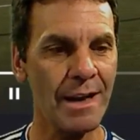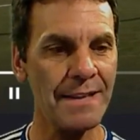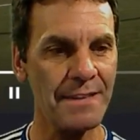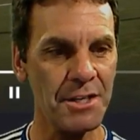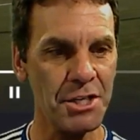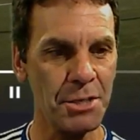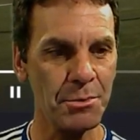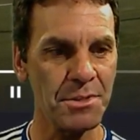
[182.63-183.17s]

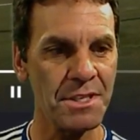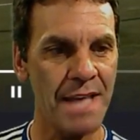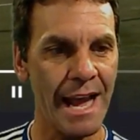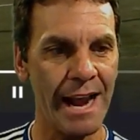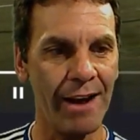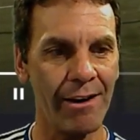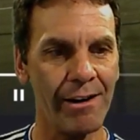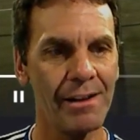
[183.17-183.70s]
that she was
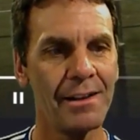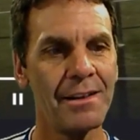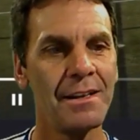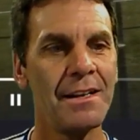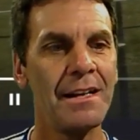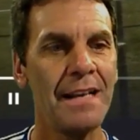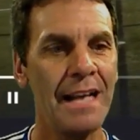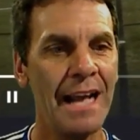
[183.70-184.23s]
there.
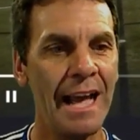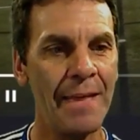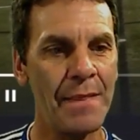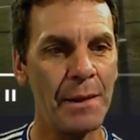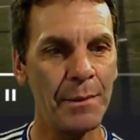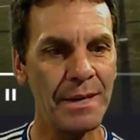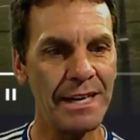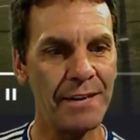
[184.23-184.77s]
And
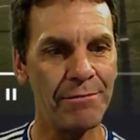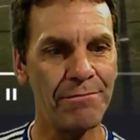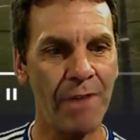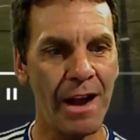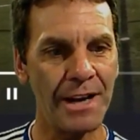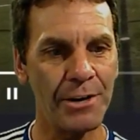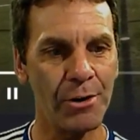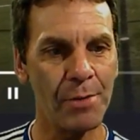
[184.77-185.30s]
then we need to
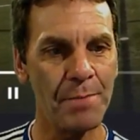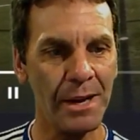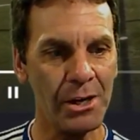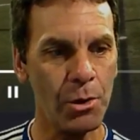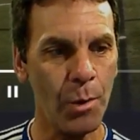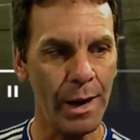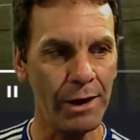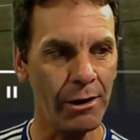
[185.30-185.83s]
find her a bit
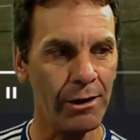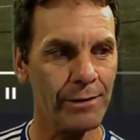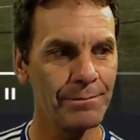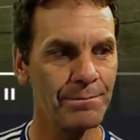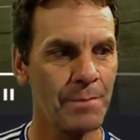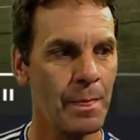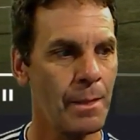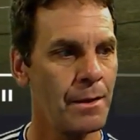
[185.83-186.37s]
quicker.
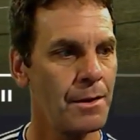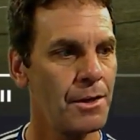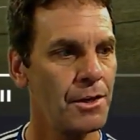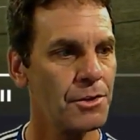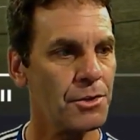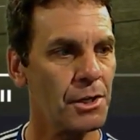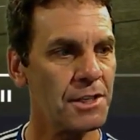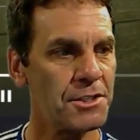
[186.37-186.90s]

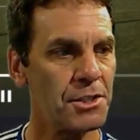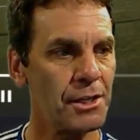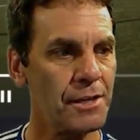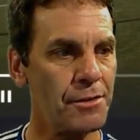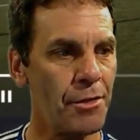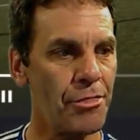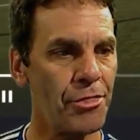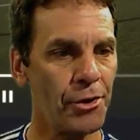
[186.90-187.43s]
So let's look at
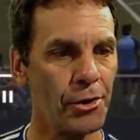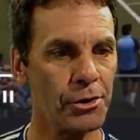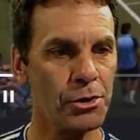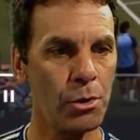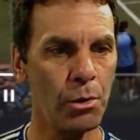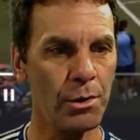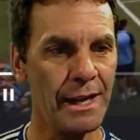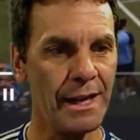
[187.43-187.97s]
the third
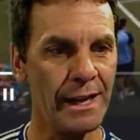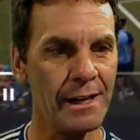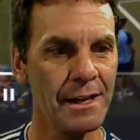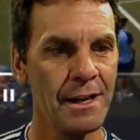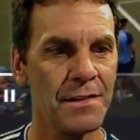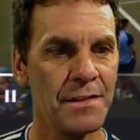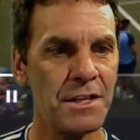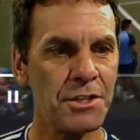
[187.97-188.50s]
goal kick.
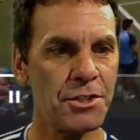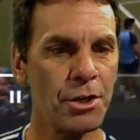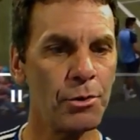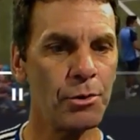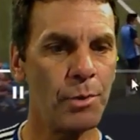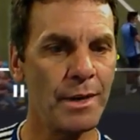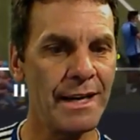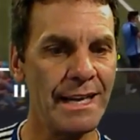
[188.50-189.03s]
This third
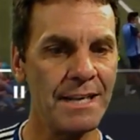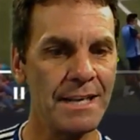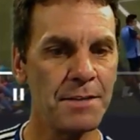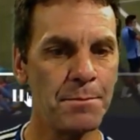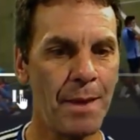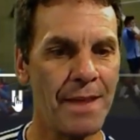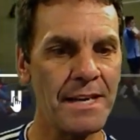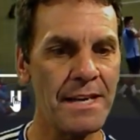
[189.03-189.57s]
one is
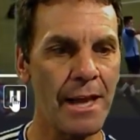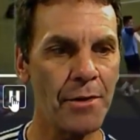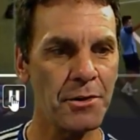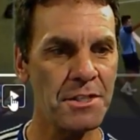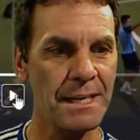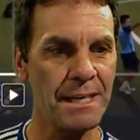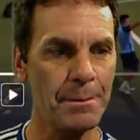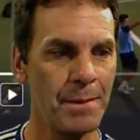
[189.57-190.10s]
by the other
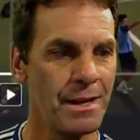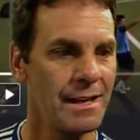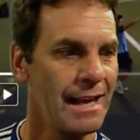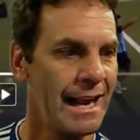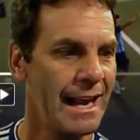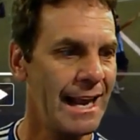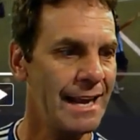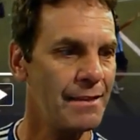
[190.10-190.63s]
team.
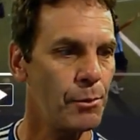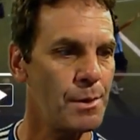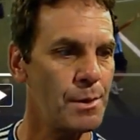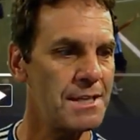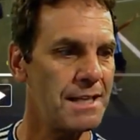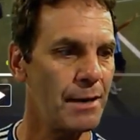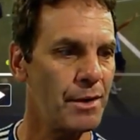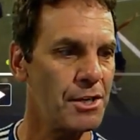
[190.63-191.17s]
And the
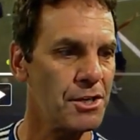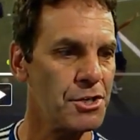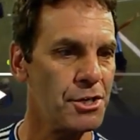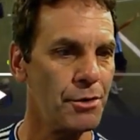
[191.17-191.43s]
reason I want to show